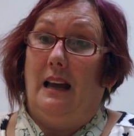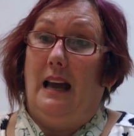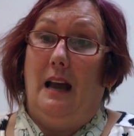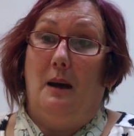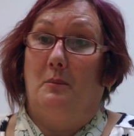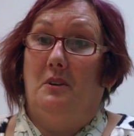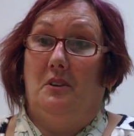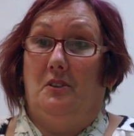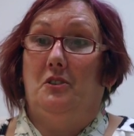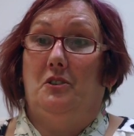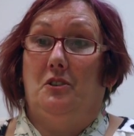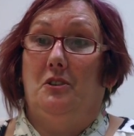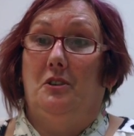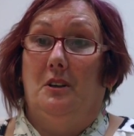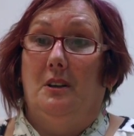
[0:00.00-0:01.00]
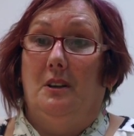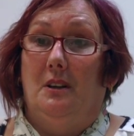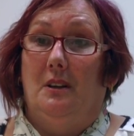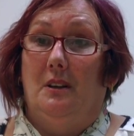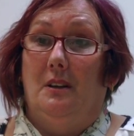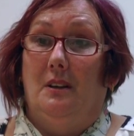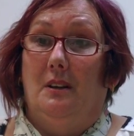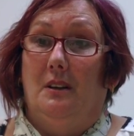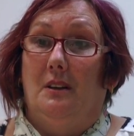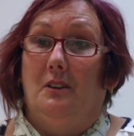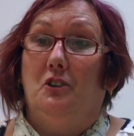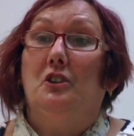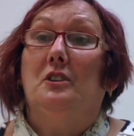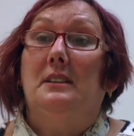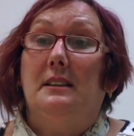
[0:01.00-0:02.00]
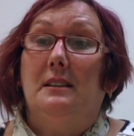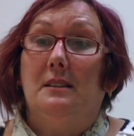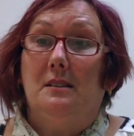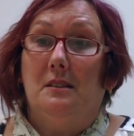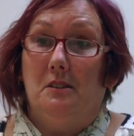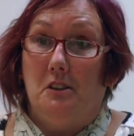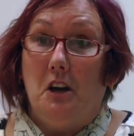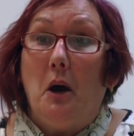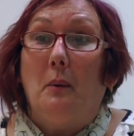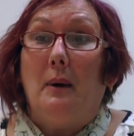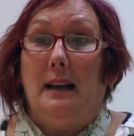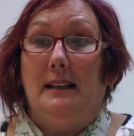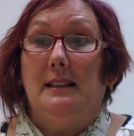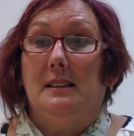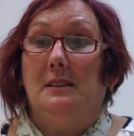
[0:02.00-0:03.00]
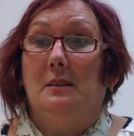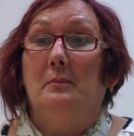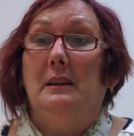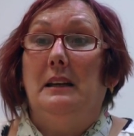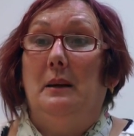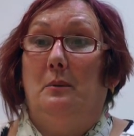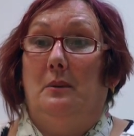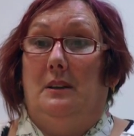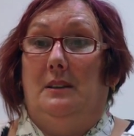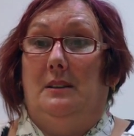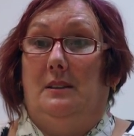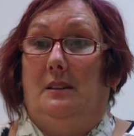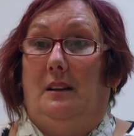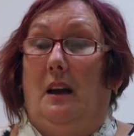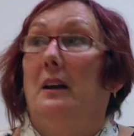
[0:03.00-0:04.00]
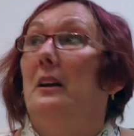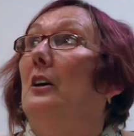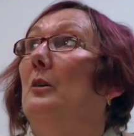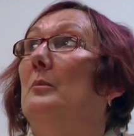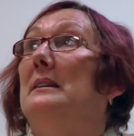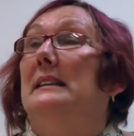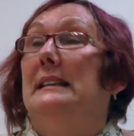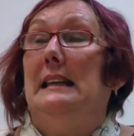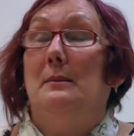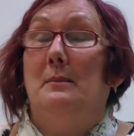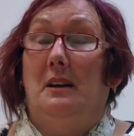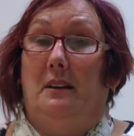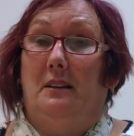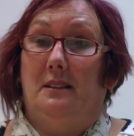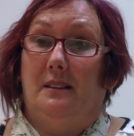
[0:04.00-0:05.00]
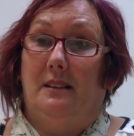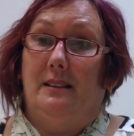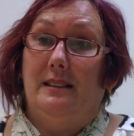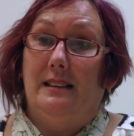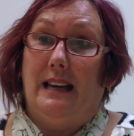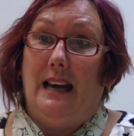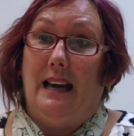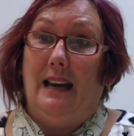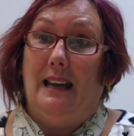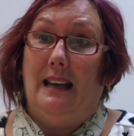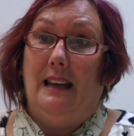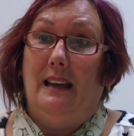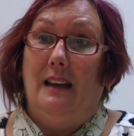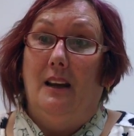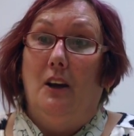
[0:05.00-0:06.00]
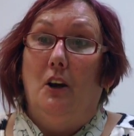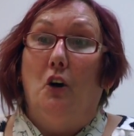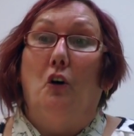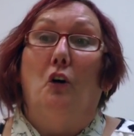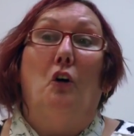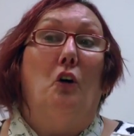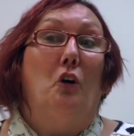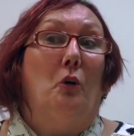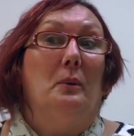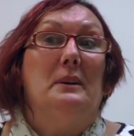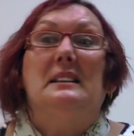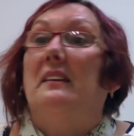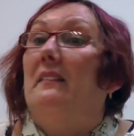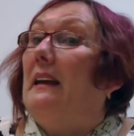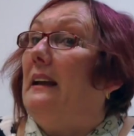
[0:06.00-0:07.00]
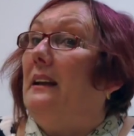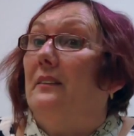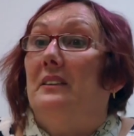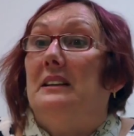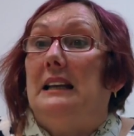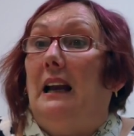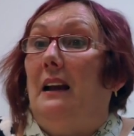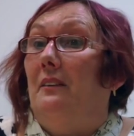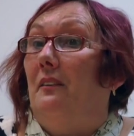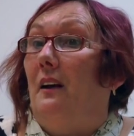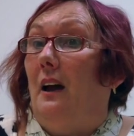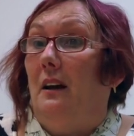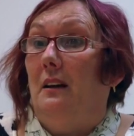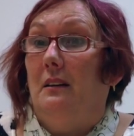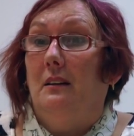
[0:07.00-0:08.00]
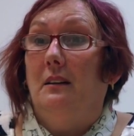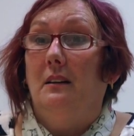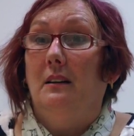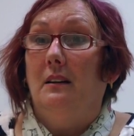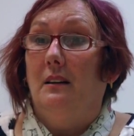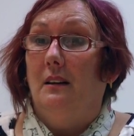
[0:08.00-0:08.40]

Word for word: how much just knowing somebody was going to come and see me on a certain day or was at the end of a telephone.